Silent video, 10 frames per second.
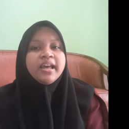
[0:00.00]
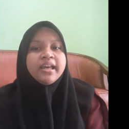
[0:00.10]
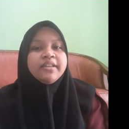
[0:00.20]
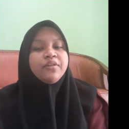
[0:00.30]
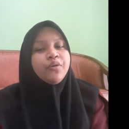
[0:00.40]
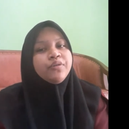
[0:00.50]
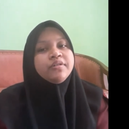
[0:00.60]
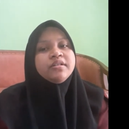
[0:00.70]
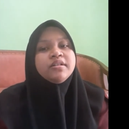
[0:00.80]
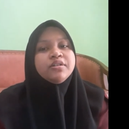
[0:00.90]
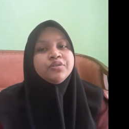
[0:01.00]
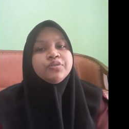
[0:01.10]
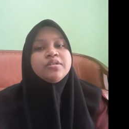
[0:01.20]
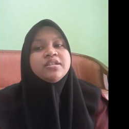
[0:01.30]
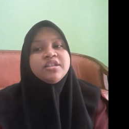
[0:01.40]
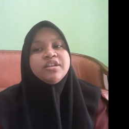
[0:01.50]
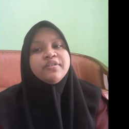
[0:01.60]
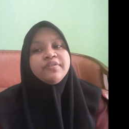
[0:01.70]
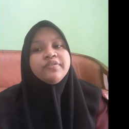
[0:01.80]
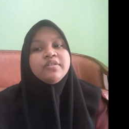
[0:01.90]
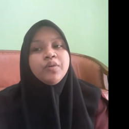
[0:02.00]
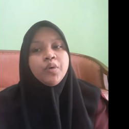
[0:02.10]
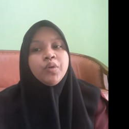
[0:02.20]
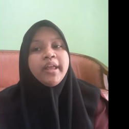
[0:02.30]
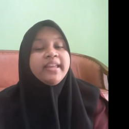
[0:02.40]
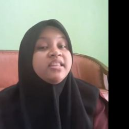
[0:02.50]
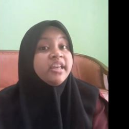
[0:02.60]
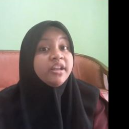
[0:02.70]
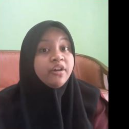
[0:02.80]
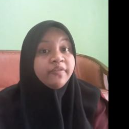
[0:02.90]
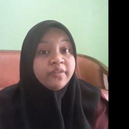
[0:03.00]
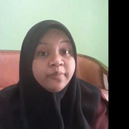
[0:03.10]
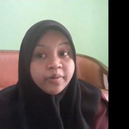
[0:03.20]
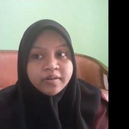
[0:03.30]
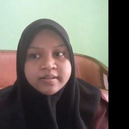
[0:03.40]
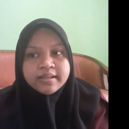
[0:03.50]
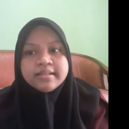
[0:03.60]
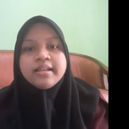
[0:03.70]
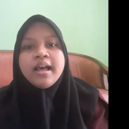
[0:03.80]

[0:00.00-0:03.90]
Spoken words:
in order to achieve the goal at the end of the process.